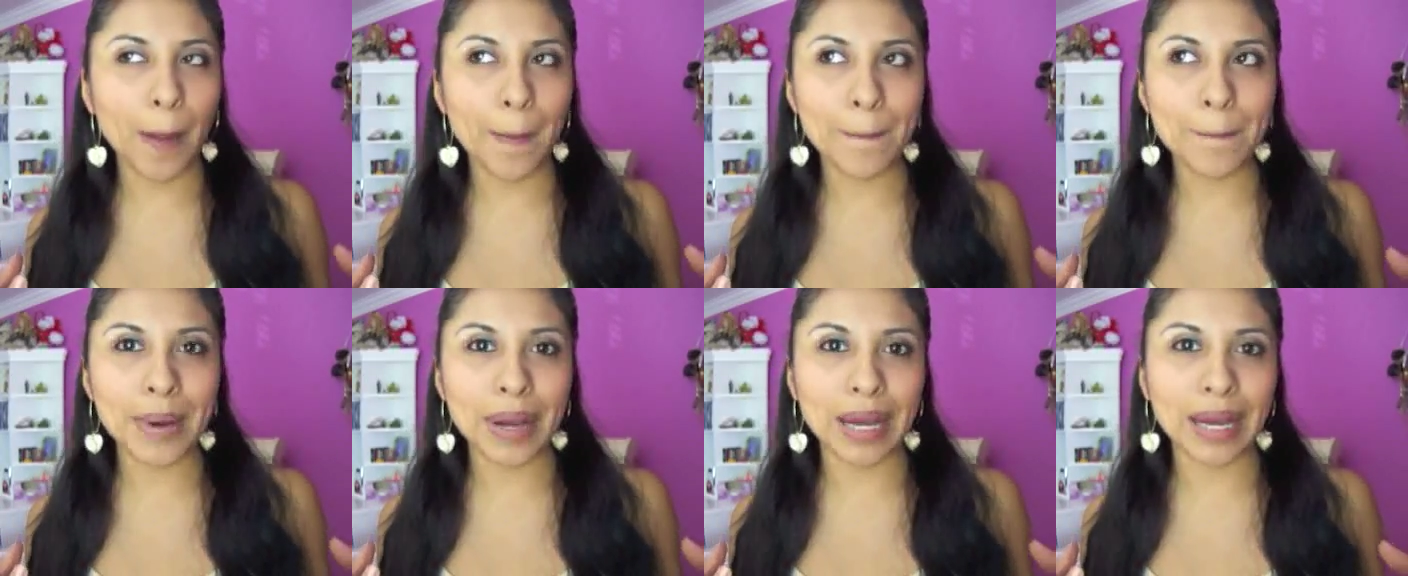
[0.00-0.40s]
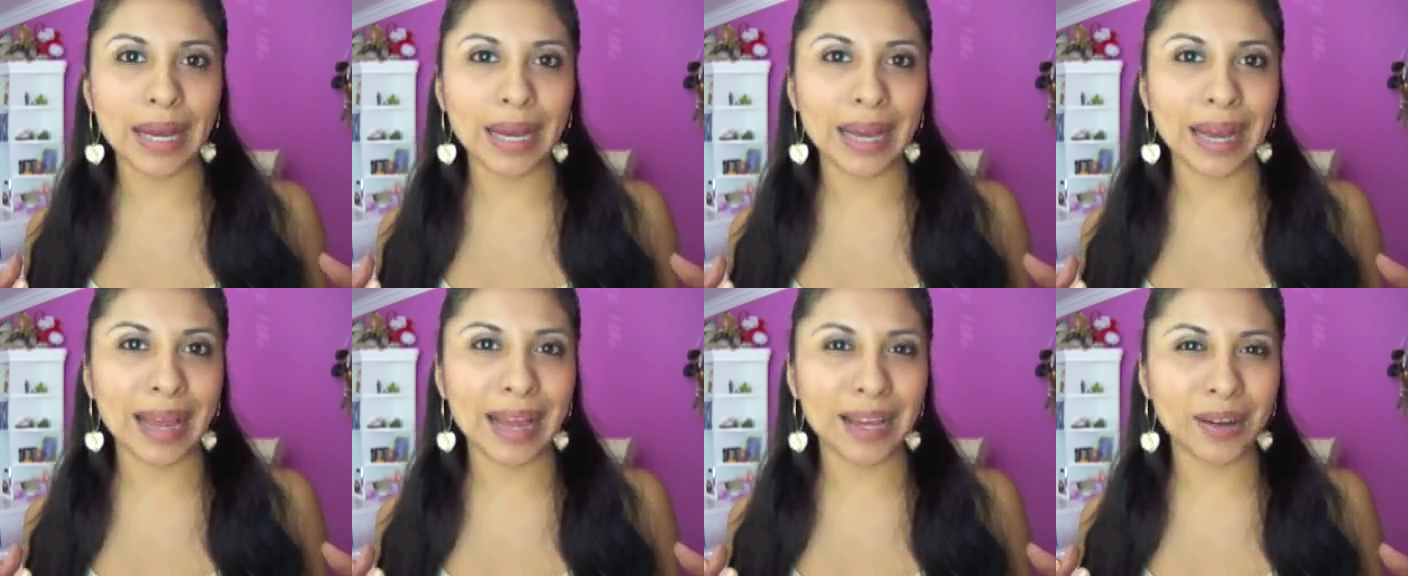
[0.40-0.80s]

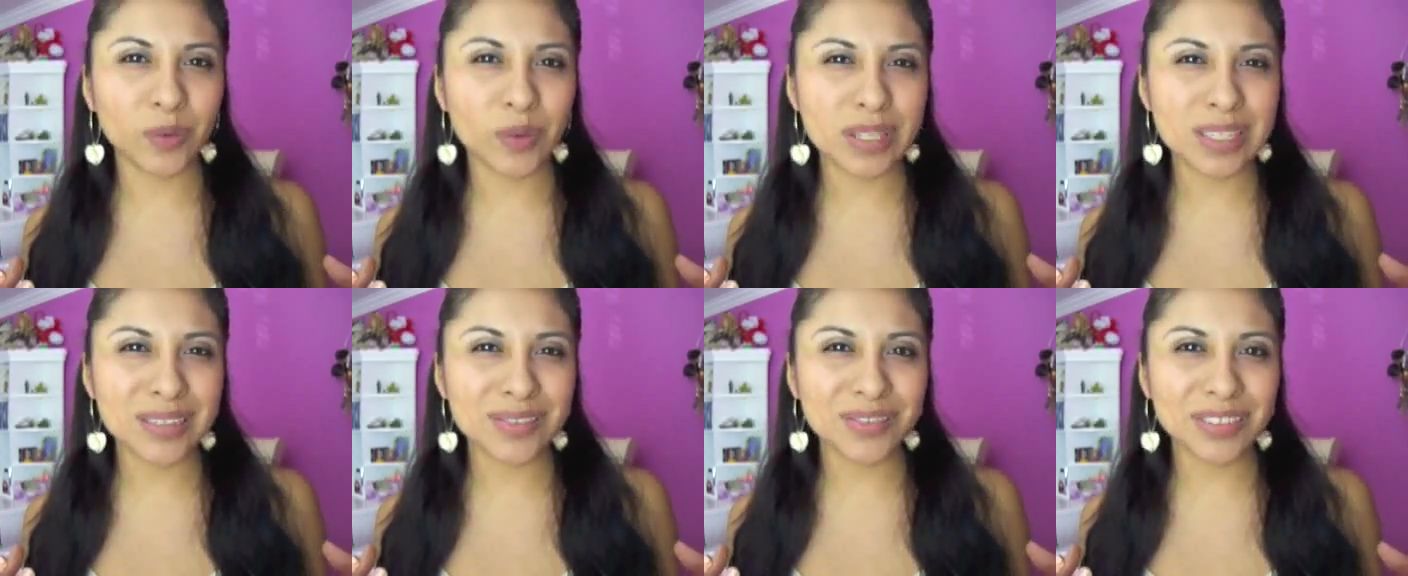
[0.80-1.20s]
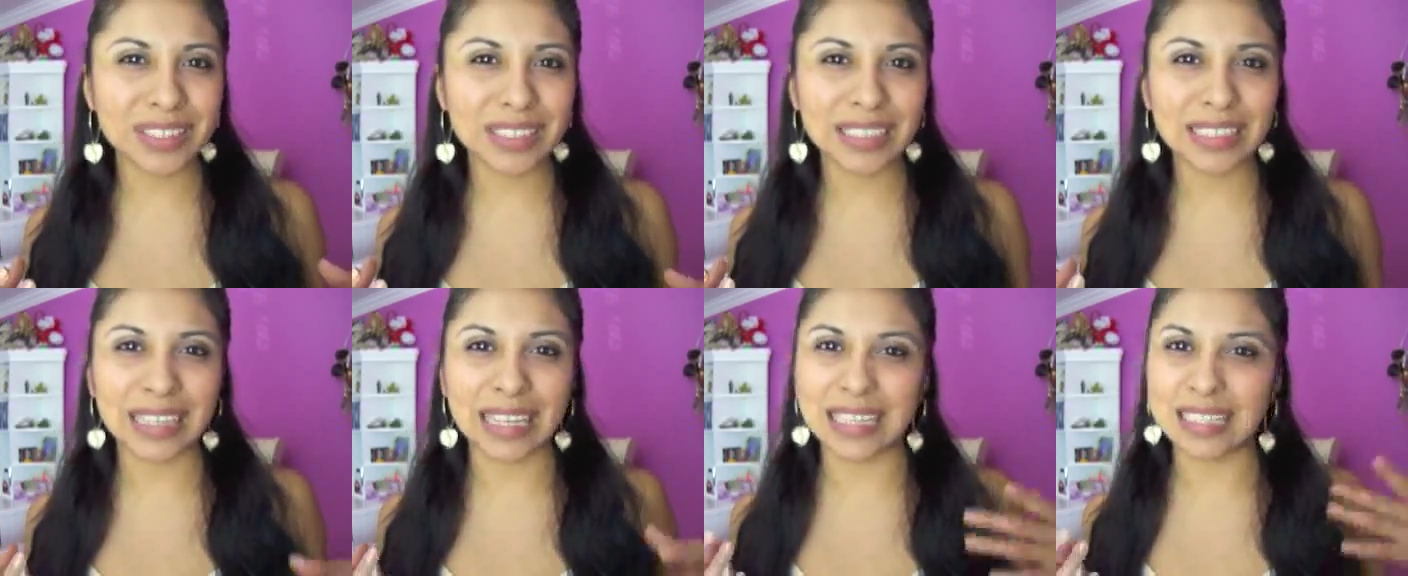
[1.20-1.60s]
but I wasn't
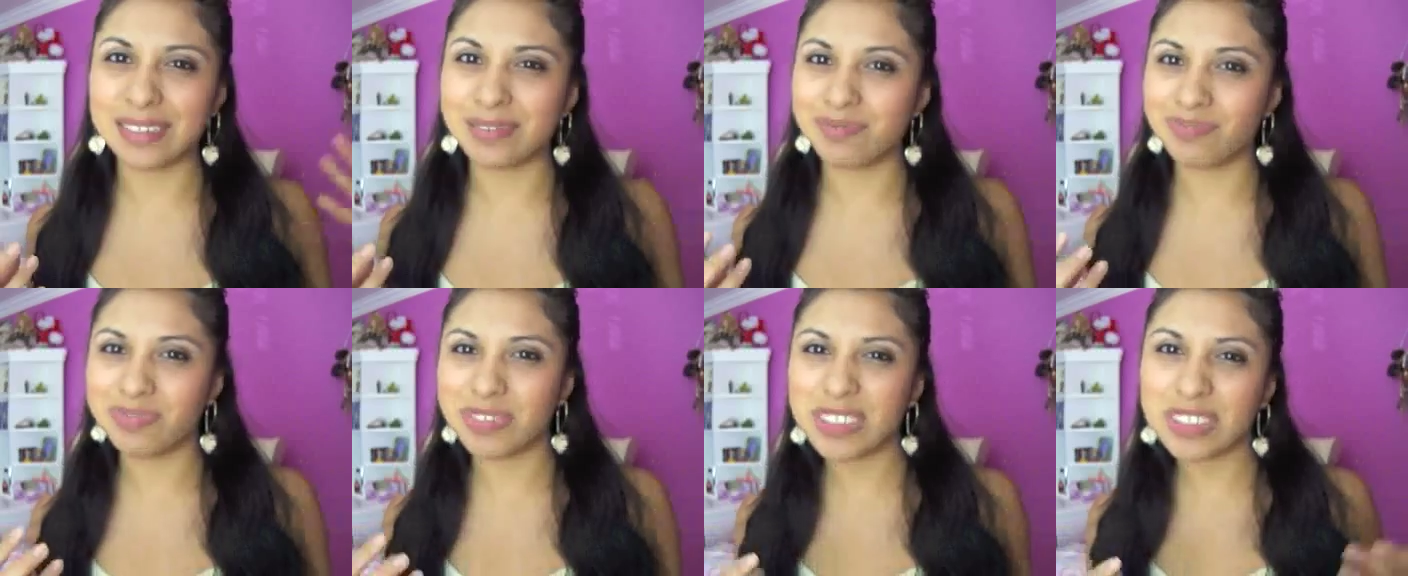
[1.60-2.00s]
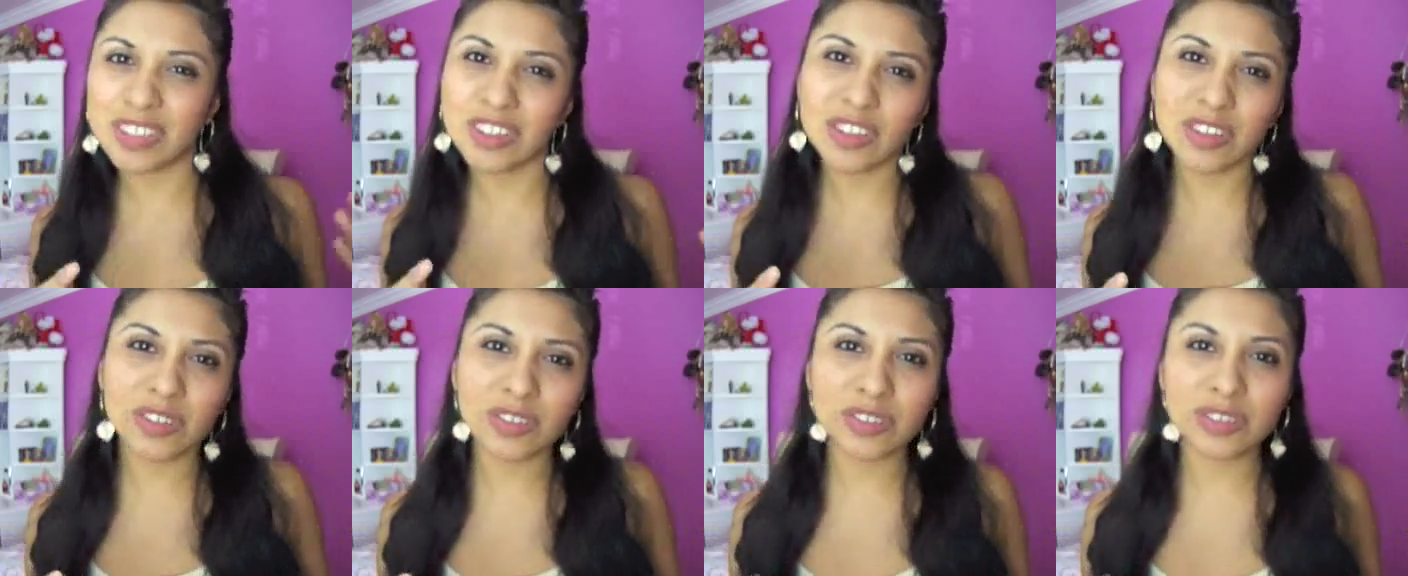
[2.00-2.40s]
really like, you
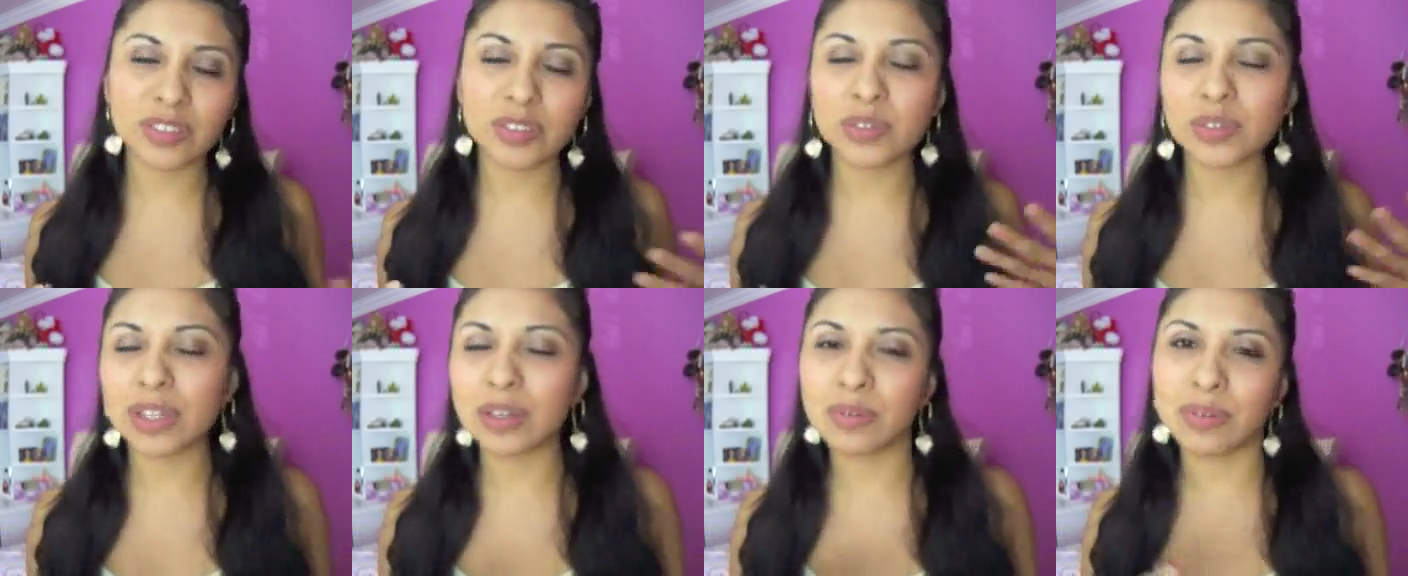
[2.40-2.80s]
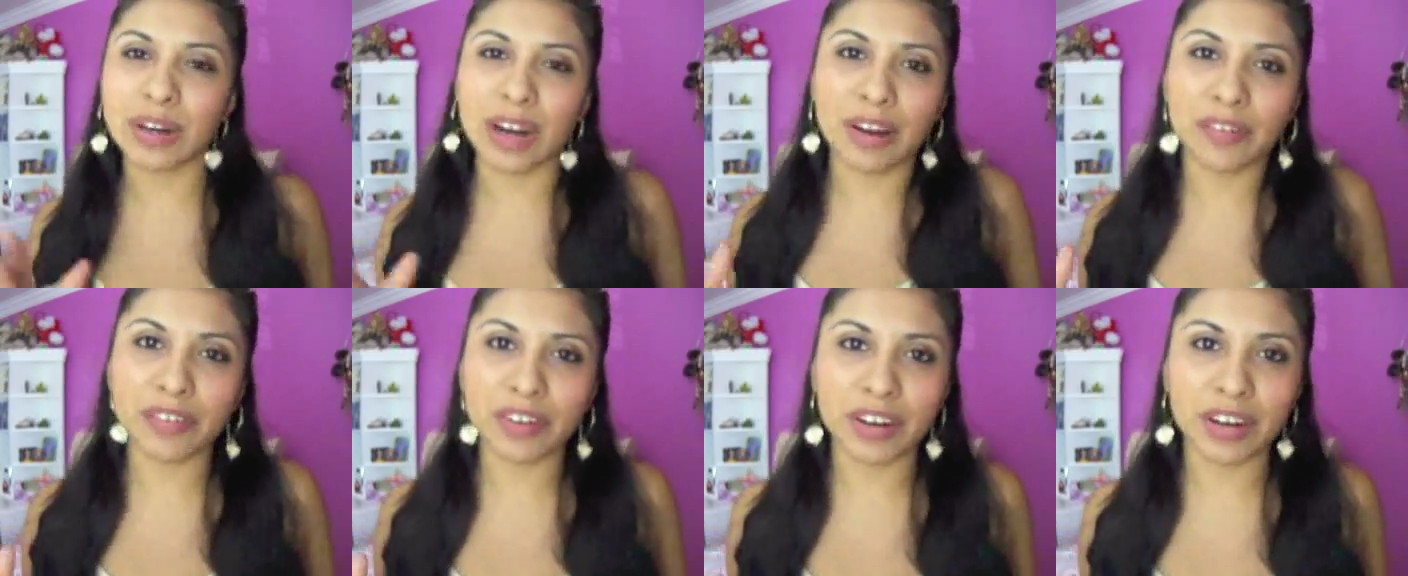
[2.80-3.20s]
know, too like
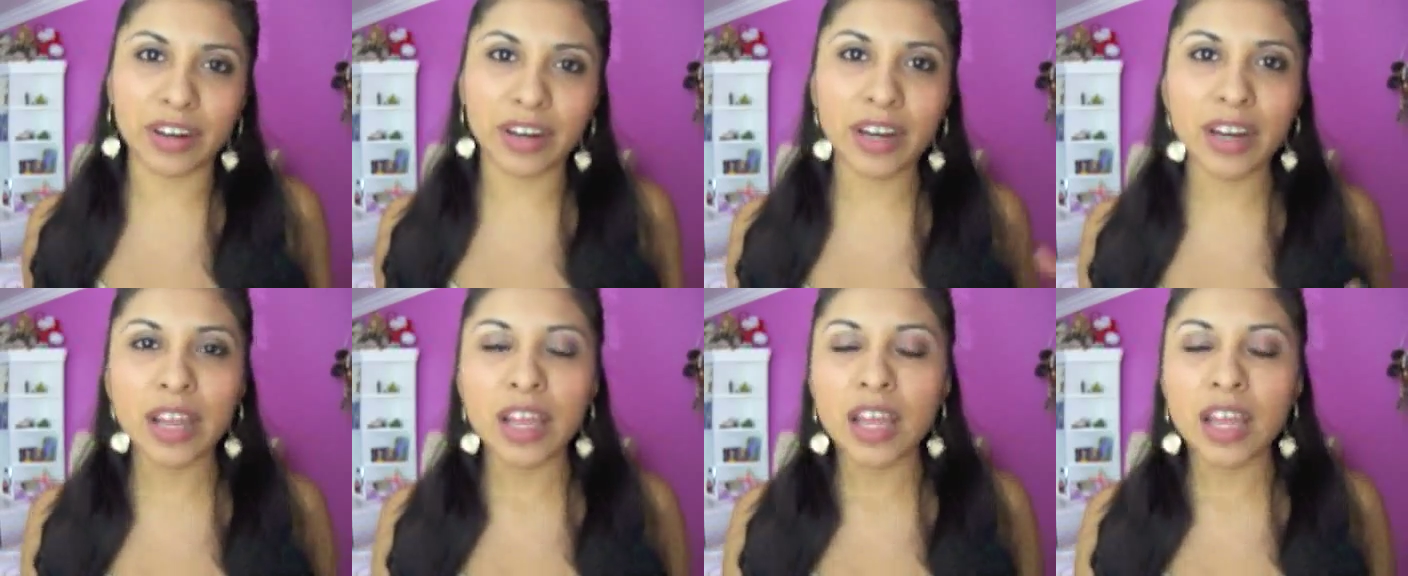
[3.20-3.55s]
whatever.